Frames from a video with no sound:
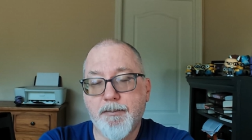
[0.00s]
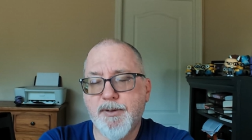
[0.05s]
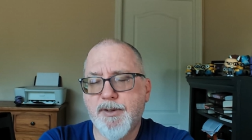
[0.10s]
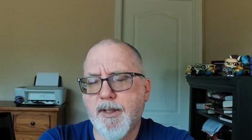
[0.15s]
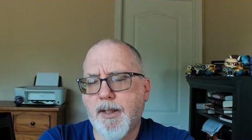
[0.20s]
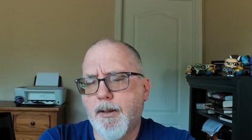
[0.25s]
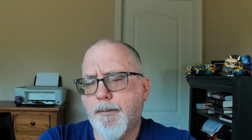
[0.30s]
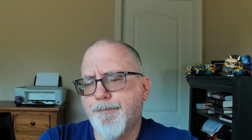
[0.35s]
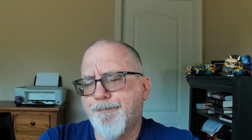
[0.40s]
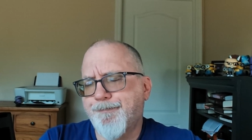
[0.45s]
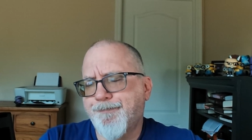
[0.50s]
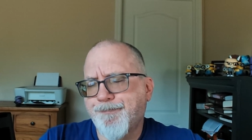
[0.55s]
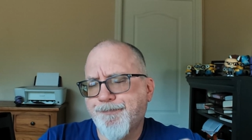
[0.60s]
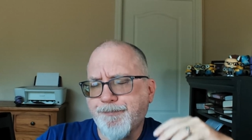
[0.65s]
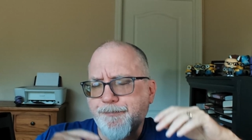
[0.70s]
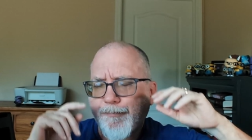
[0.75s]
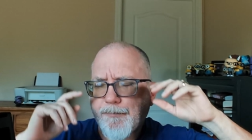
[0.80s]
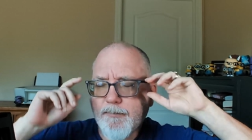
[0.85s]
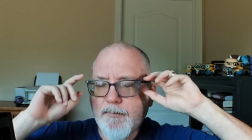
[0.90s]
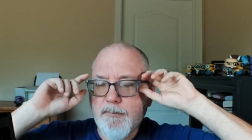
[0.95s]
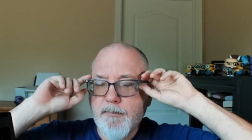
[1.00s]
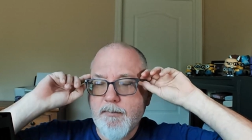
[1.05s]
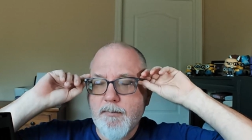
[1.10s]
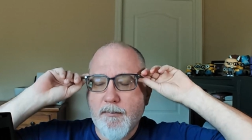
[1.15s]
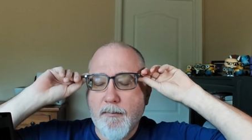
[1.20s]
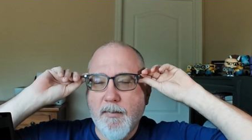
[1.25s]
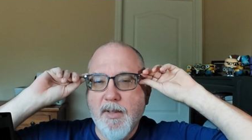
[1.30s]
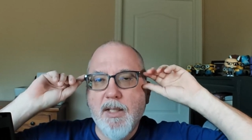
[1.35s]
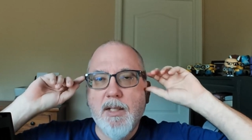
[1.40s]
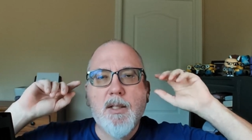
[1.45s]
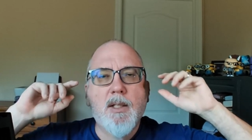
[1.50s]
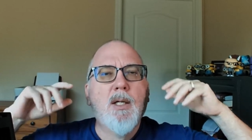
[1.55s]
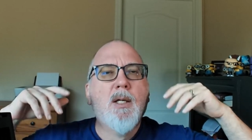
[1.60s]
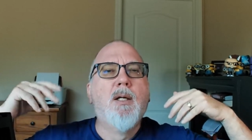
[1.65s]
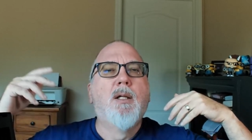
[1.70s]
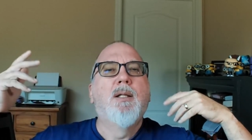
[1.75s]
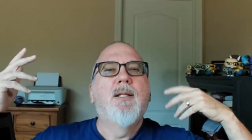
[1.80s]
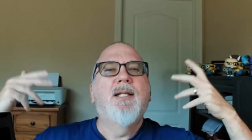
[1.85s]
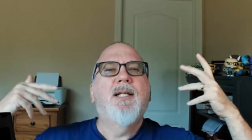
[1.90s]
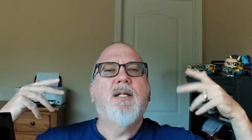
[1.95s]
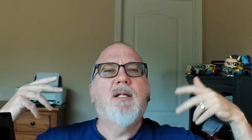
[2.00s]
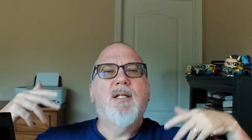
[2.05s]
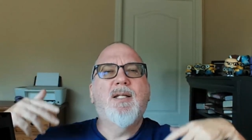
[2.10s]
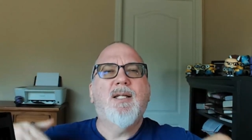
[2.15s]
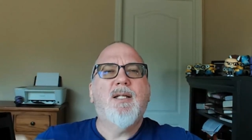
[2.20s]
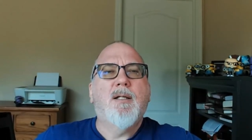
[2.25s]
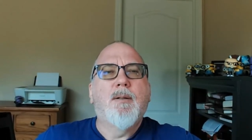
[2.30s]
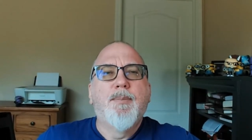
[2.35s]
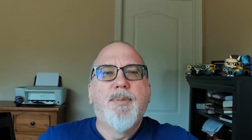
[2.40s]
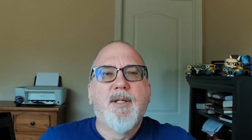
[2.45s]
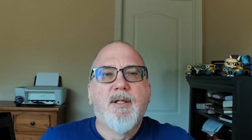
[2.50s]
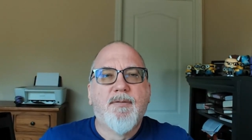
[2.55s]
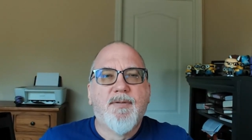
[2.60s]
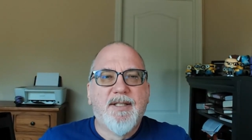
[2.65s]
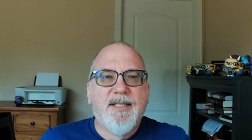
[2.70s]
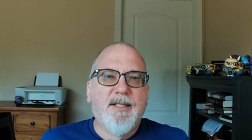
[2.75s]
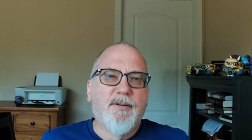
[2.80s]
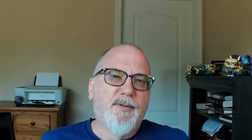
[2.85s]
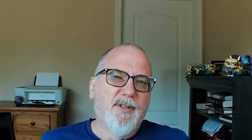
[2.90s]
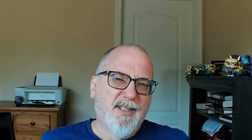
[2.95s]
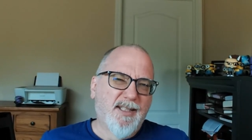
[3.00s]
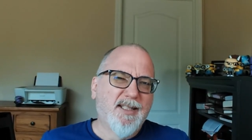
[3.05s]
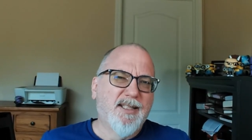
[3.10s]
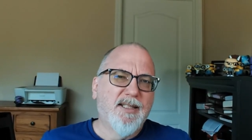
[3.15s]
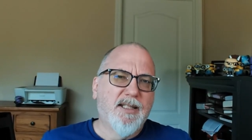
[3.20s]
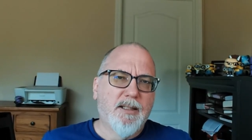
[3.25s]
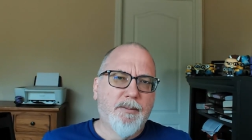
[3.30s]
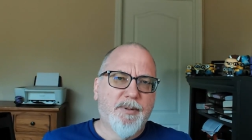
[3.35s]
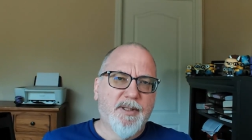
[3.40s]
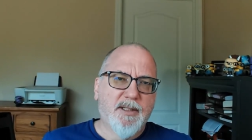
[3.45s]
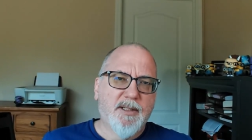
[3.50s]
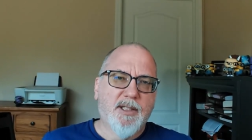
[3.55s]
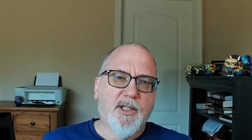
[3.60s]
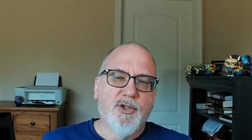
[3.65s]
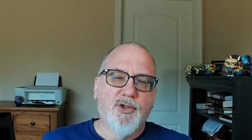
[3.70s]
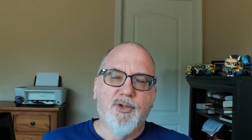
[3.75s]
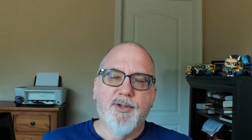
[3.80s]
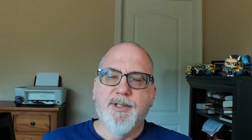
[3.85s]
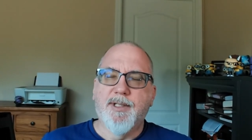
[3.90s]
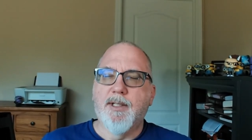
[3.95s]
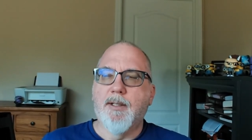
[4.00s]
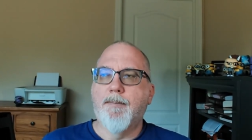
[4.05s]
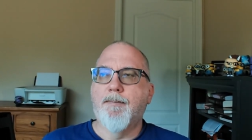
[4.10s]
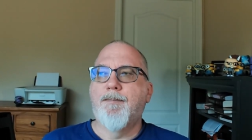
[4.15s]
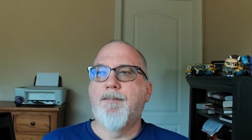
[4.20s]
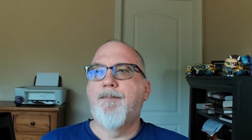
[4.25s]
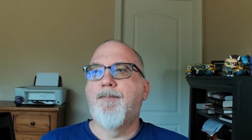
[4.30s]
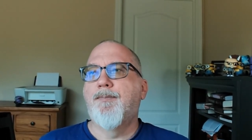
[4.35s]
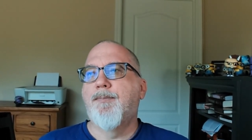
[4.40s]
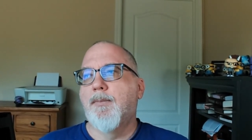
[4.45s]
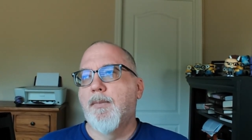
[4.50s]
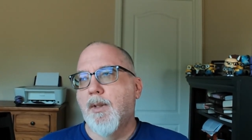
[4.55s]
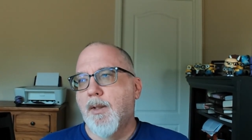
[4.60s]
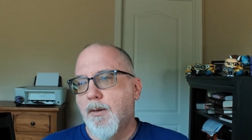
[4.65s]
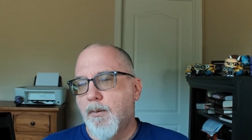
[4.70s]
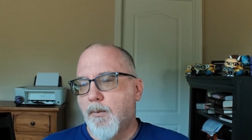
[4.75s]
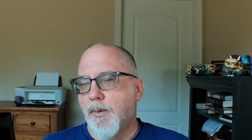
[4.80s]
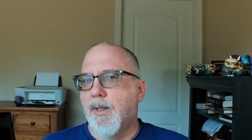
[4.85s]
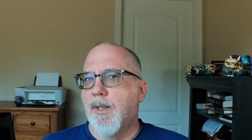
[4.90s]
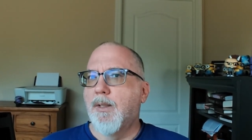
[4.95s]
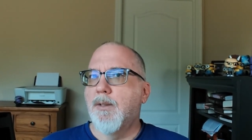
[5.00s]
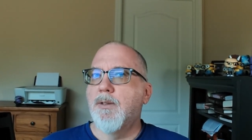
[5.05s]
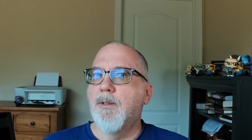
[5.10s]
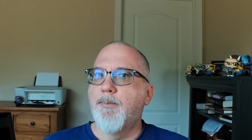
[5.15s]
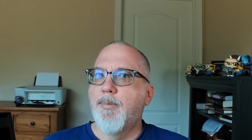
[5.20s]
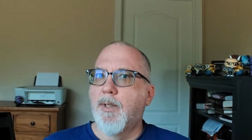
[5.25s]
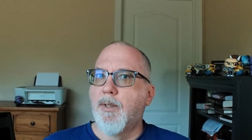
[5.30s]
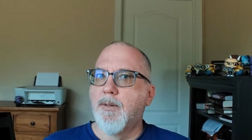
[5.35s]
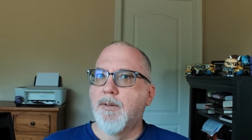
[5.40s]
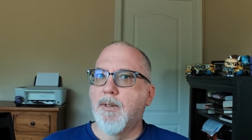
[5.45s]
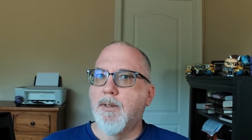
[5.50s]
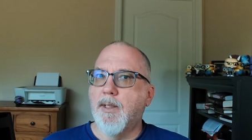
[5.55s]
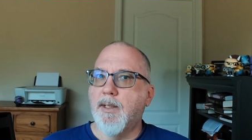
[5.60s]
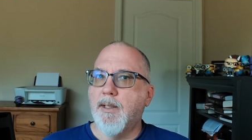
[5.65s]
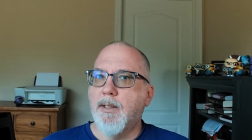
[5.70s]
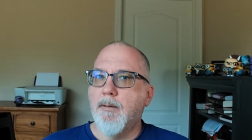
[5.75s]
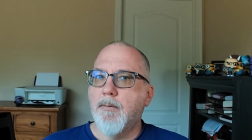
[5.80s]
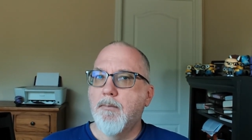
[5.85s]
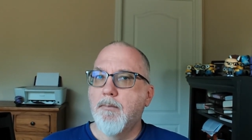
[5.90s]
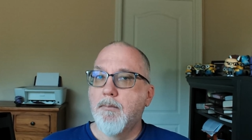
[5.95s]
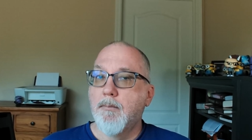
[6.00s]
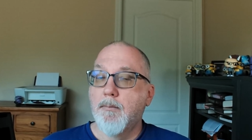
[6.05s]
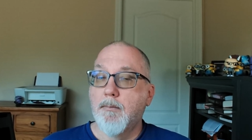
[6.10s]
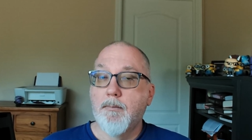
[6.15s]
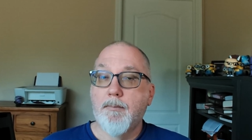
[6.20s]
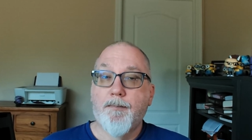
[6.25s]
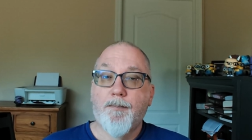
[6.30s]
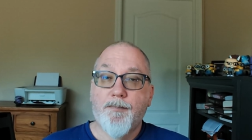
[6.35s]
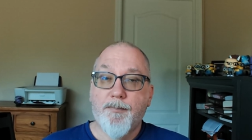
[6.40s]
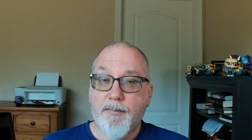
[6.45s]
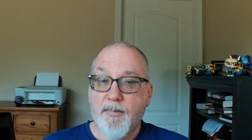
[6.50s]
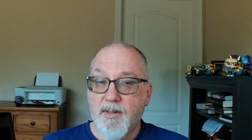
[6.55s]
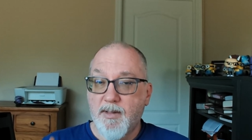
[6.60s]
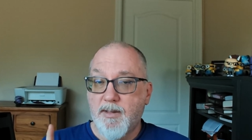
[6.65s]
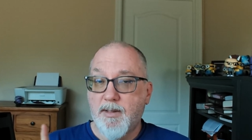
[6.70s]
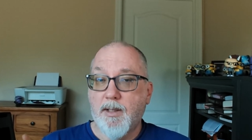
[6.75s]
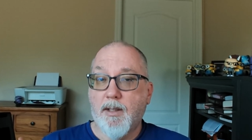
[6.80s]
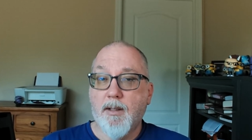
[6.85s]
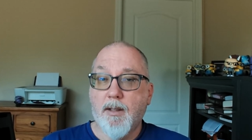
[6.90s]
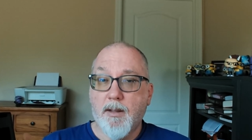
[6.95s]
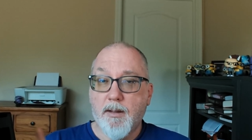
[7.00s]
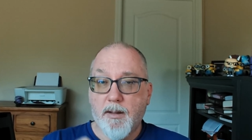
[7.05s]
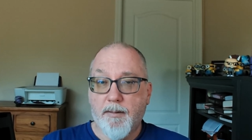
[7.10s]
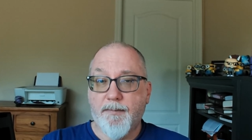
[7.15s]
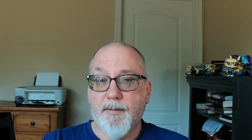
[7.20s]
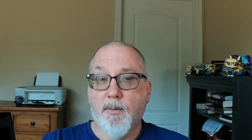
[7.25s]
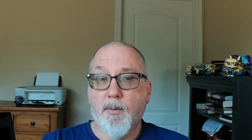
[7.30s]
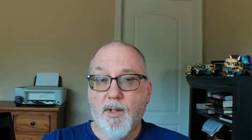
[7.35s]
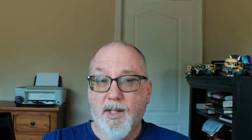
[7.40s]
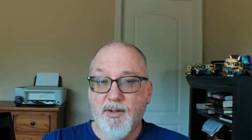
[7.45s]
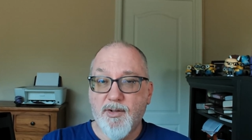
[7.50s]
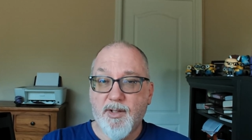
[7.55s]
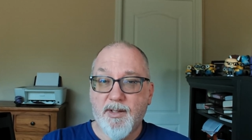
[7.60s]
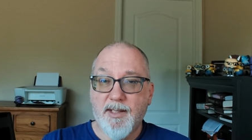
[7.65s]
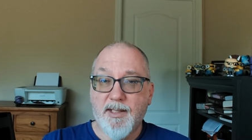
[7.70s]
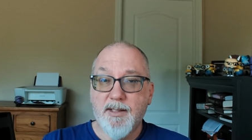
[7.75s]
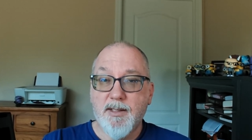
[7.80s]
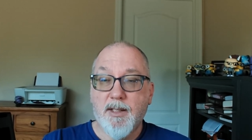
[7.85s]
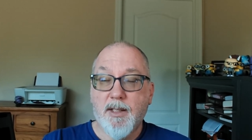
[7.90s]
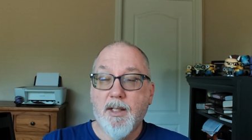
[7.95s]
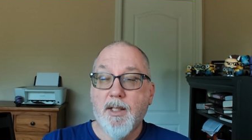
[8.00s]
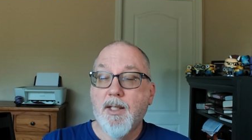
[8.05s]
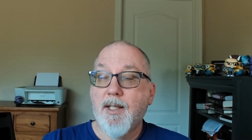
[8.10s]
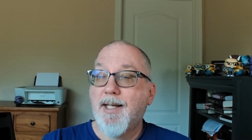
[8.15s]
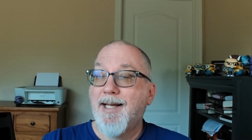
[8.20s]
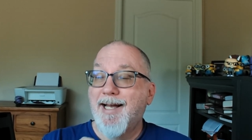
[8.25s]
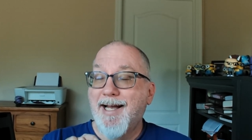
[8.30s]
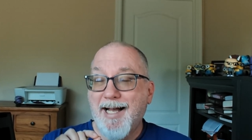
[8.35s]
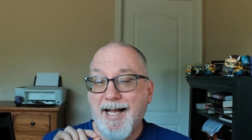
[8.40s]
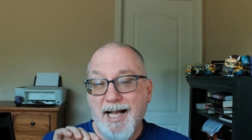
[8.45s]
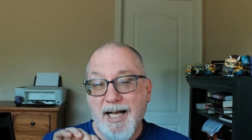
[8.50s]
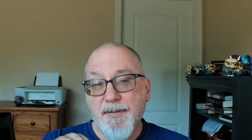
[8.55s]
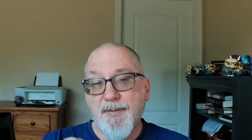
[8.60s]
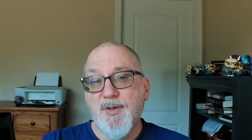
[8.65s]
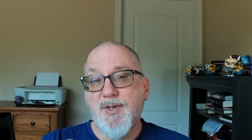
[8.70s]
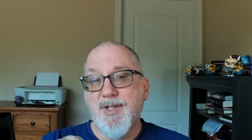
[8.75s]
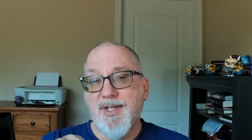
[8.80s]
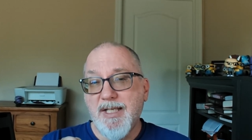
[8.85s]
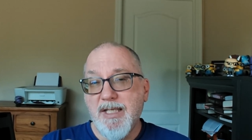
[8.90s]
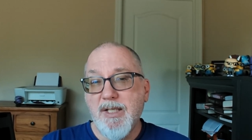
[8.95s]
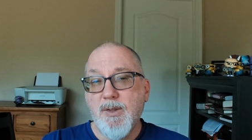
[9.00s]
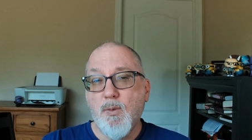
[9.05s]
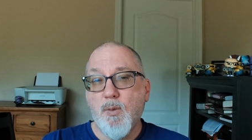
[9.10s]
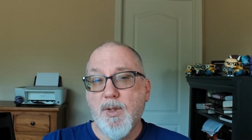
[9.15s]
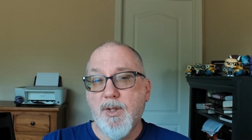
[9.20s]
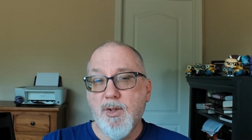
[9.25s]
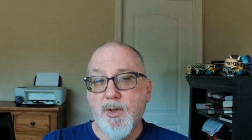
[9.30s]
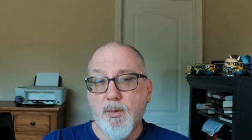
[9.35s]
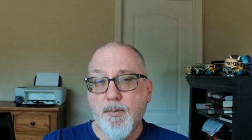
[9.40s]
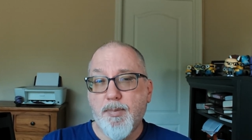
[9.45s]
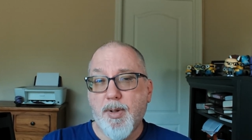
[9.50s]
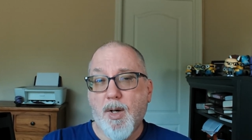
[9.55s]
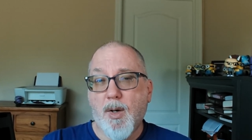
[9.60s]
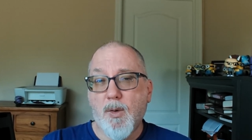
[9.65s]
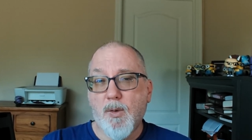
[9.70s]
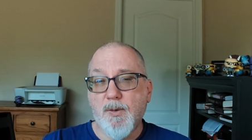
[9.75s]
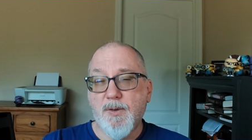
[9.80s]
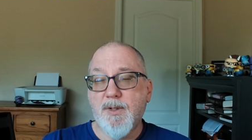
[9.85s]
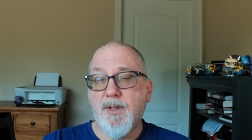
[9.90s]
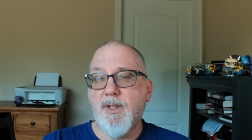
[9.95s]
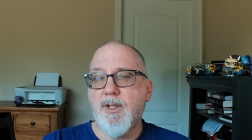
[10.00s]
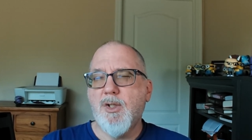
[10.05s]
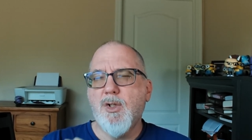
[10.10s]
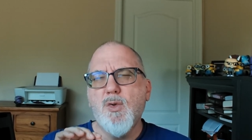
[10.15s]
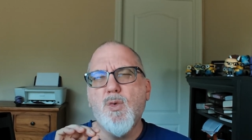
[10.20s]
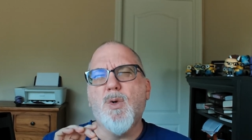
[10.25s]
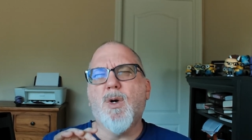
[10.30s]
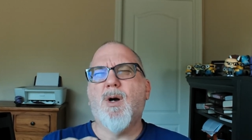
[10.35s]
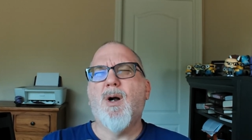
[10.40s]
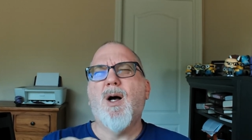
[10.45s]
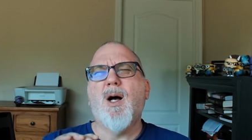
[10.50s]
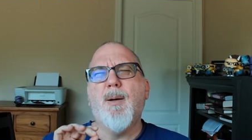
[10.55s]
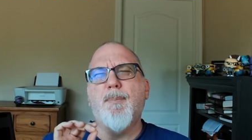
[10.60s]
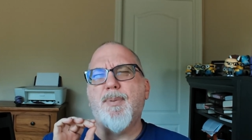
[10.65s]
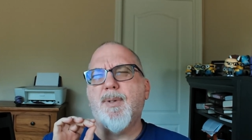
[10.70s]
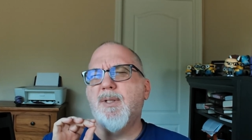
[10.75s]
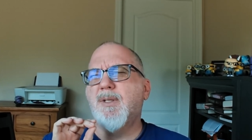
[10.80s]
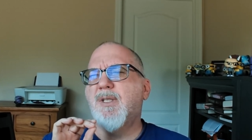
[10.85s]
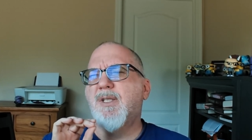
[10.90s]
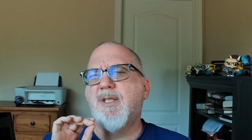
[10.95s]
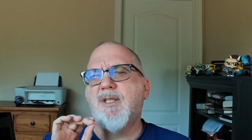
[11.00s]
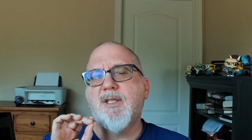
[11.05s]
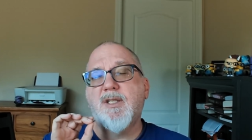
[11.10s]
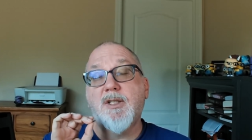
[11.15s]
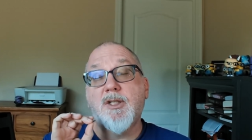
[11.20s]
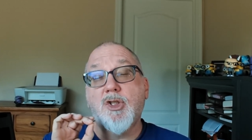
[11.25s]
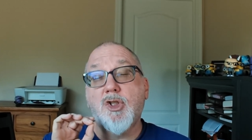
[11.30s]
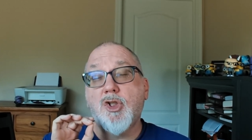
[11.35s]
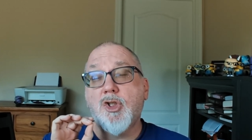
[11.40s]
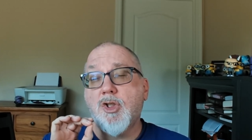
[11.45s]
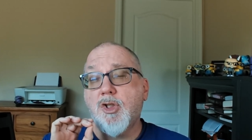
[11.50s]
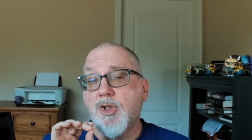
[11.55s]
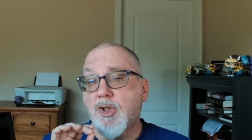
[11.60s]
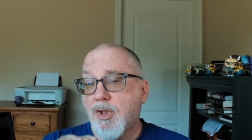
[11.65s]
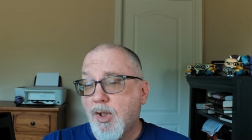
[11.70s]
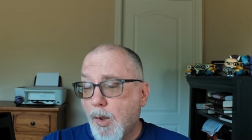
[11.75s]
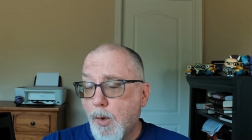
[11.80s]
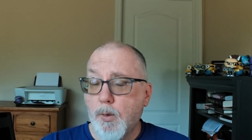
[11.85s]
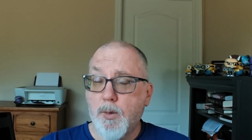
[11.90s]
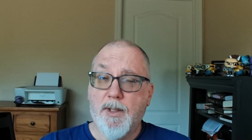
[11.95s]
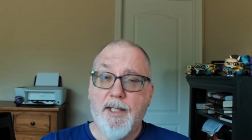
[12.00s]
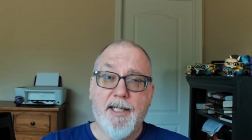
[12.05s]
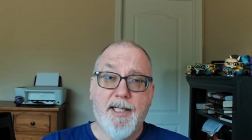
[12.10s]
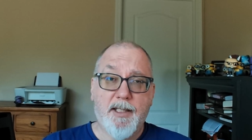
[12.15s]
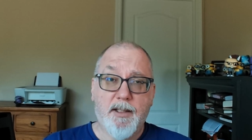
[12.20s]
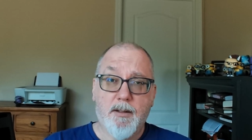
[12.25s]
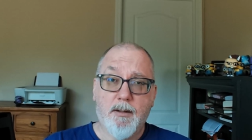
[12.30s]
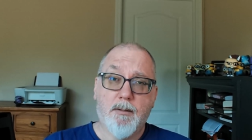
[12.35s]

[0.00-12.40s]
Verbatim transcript: So little little bit of a difference in sleeping schedules there. Well, supposedly, Sarah, if you're watching this, I've seen when you post, you are up so late.